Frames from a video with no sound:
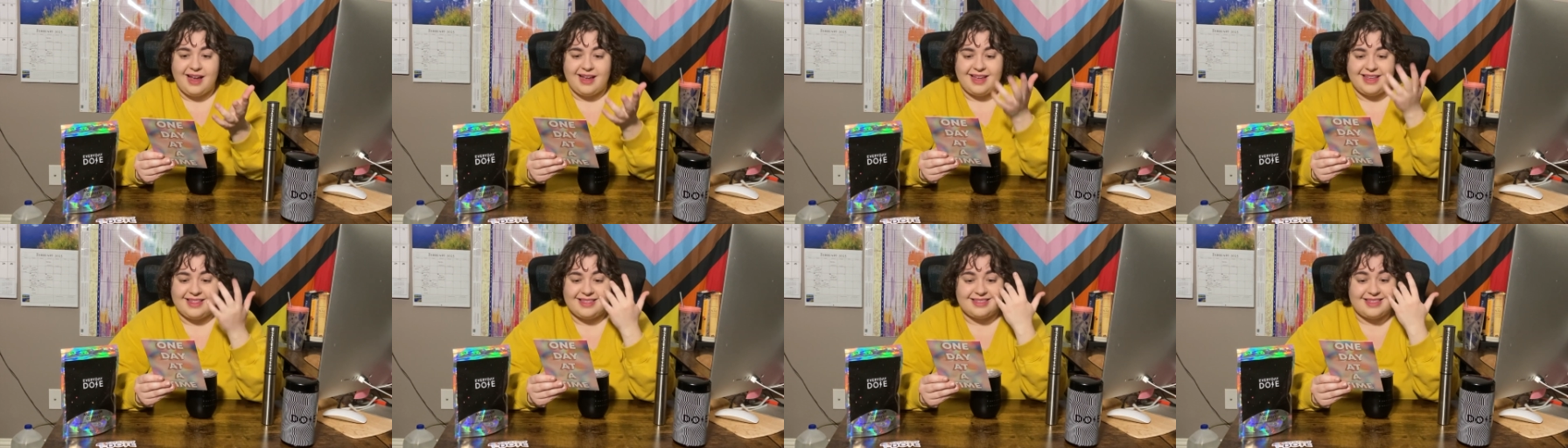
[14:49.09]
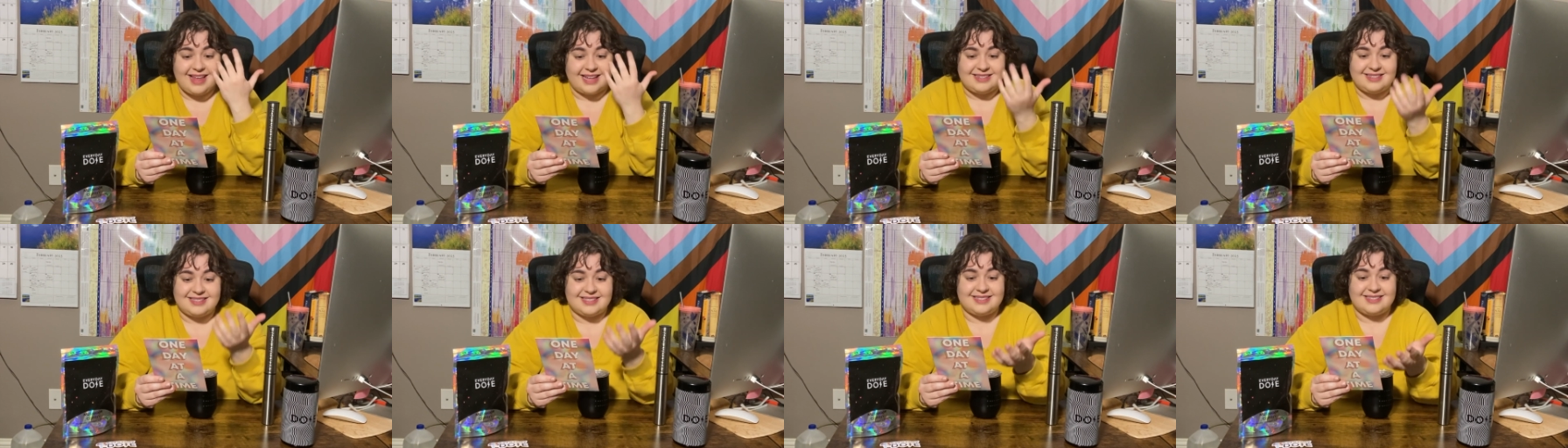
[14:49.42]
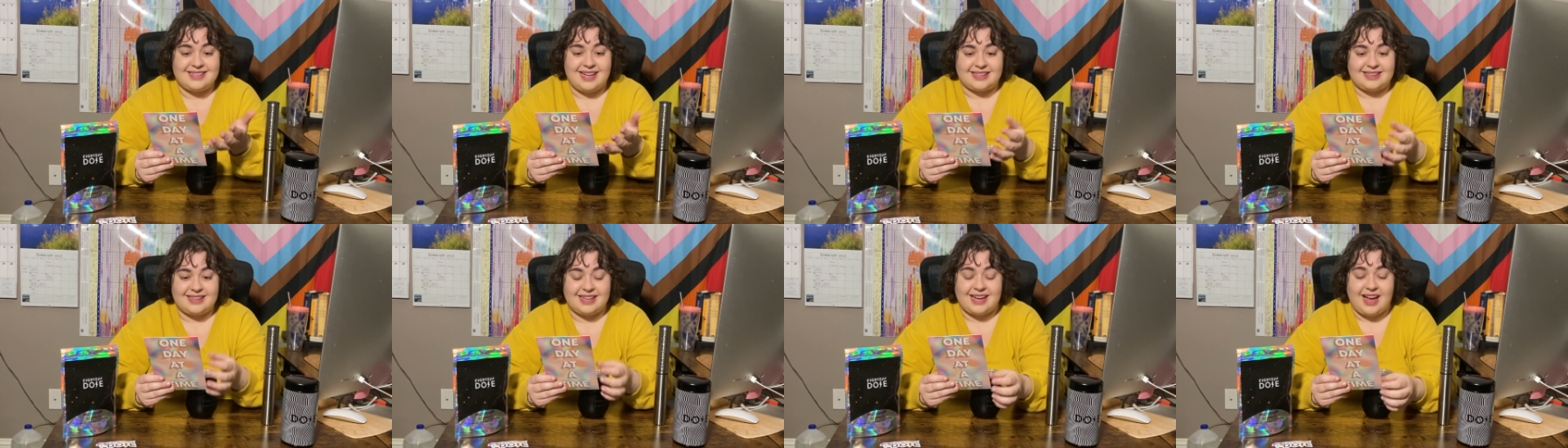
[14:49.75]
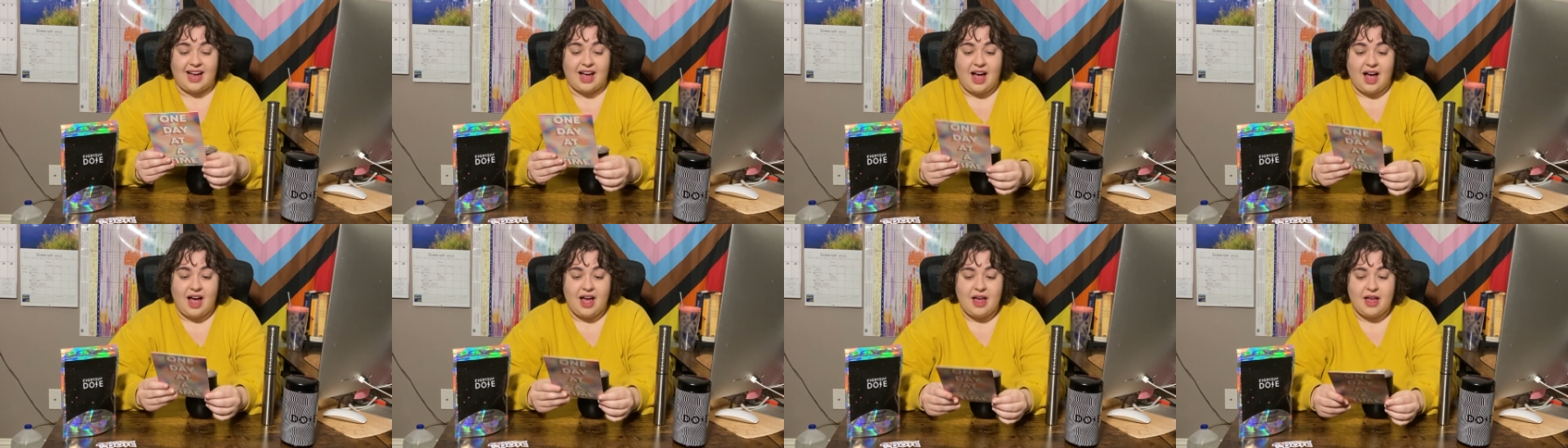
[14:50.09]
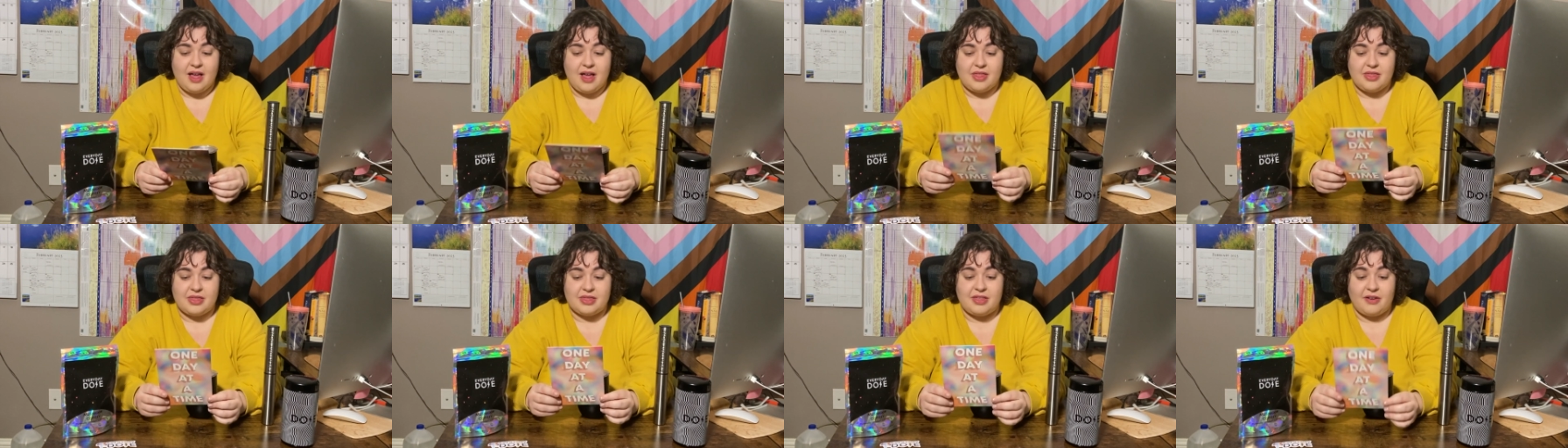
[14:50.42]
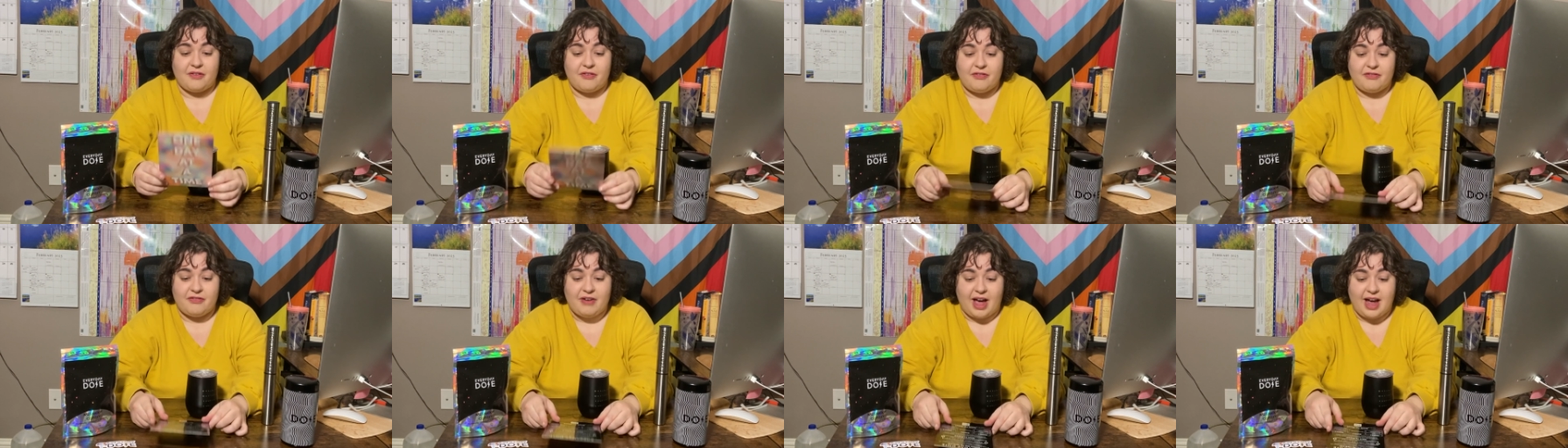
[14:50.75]
That's exactly the
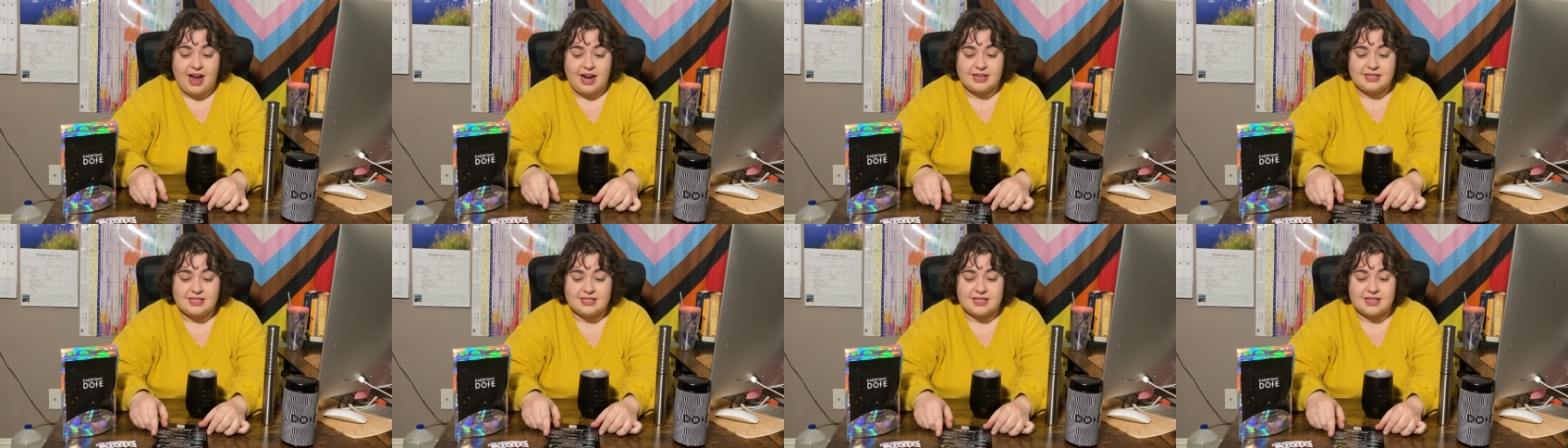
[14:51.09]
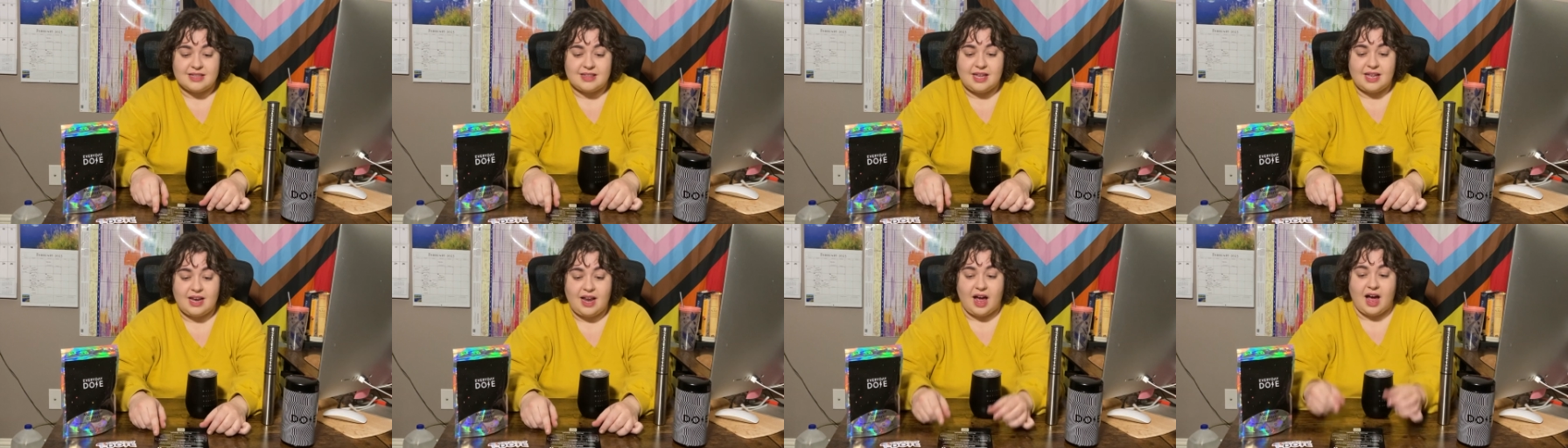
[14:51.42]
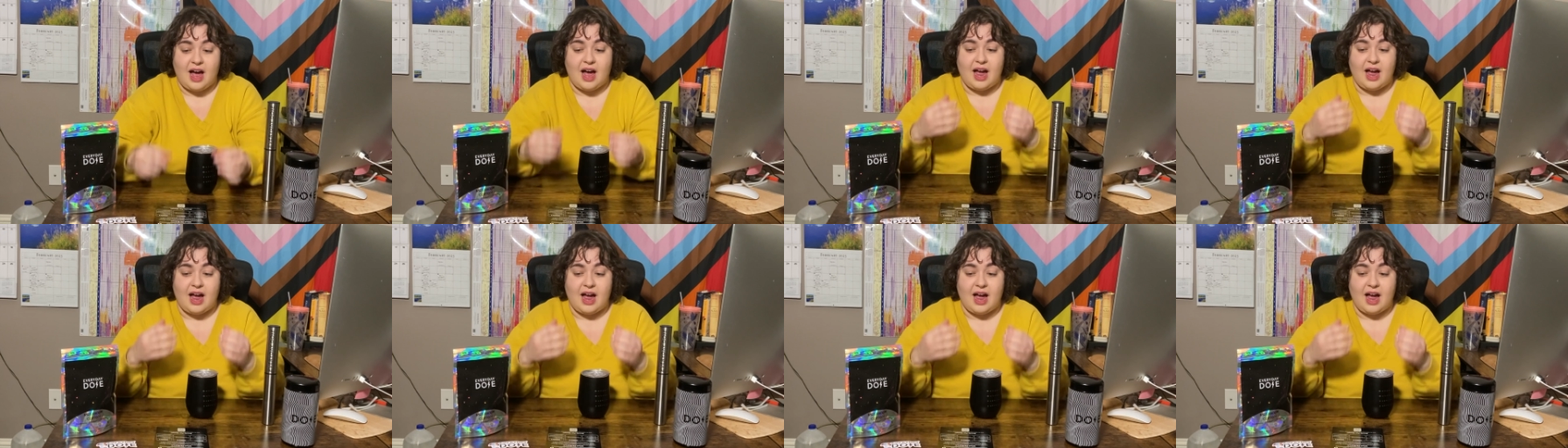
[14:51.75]
fact that